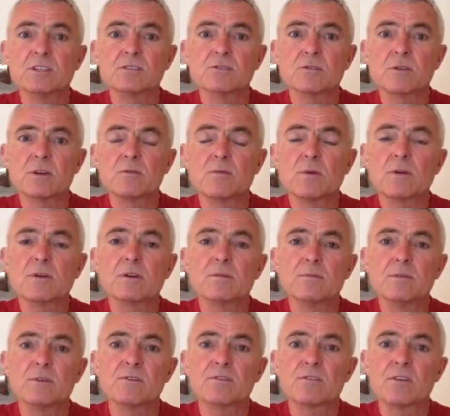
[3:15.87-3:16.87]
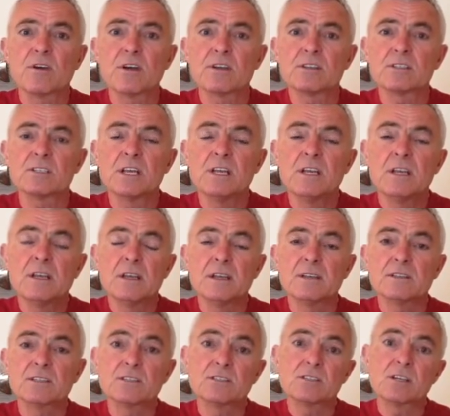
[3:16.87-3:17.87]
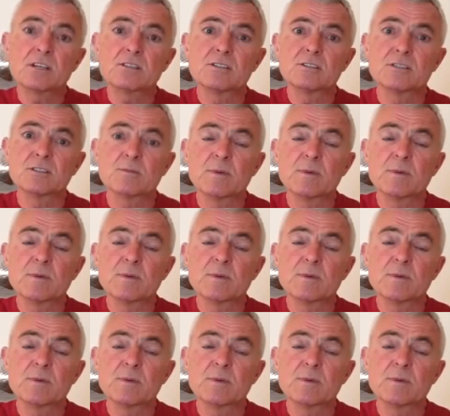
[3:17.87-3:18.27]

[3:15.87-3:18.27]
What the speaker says: So I'd welcome your thoughts and suggestions